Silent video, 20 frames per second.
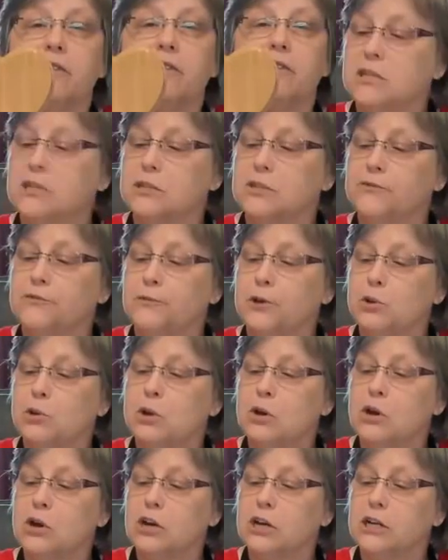this
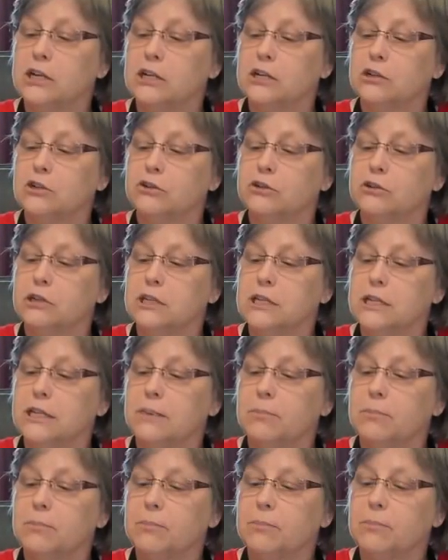folk art acrylic
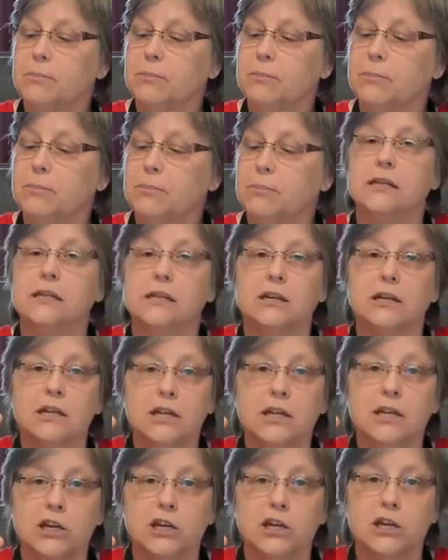and
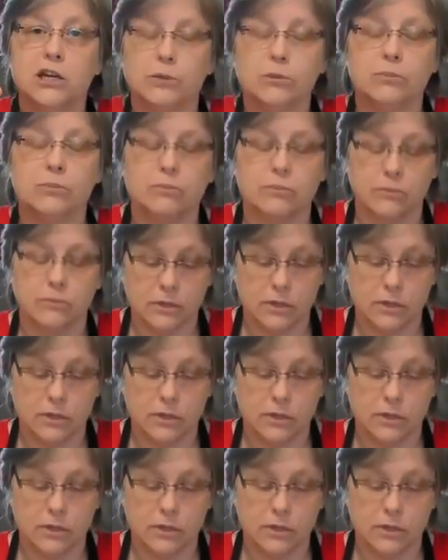honeycomb